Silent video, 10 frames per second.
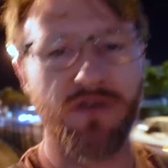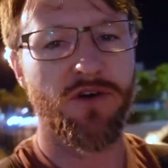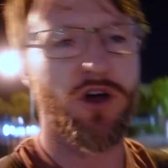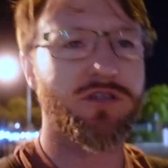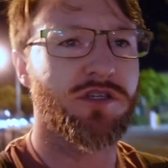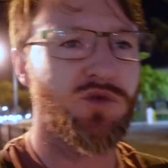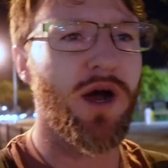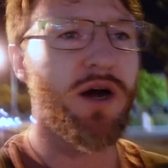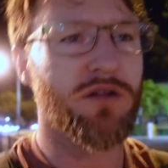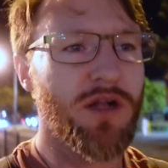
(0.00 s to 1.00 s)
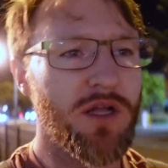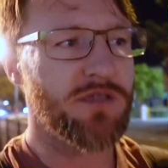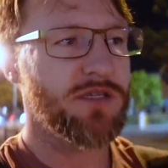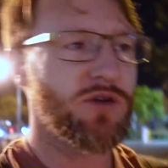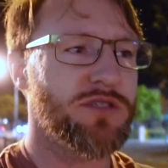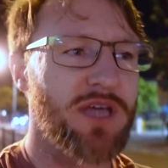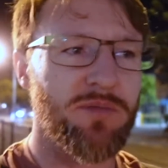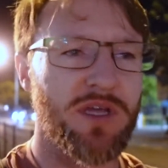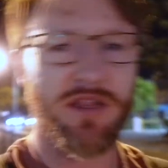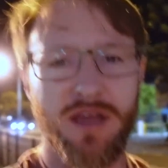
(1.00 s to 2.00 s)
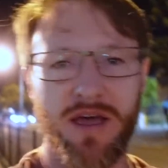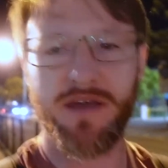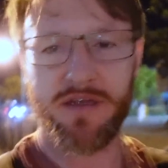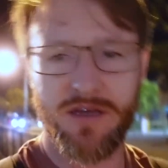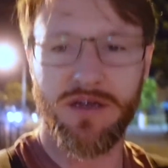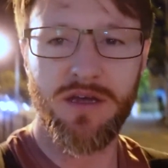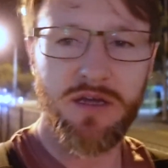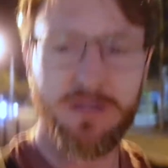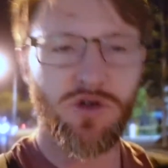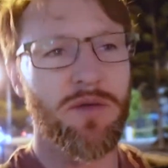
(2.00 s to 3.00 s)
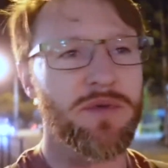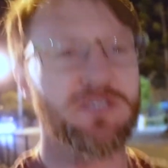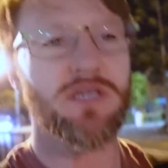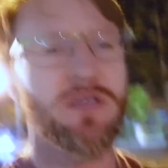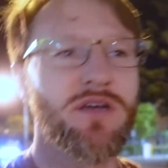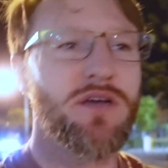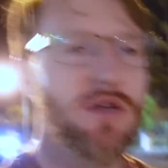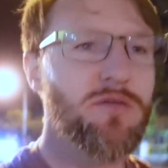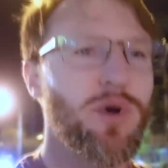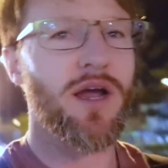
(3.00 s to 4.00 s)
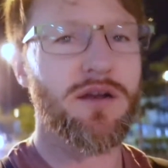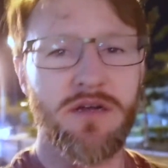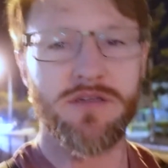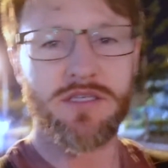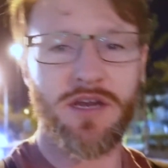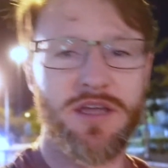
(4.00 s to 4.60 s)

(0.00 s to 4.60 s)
first as well, see what's happening in there. It's quite busy, but I'm just going to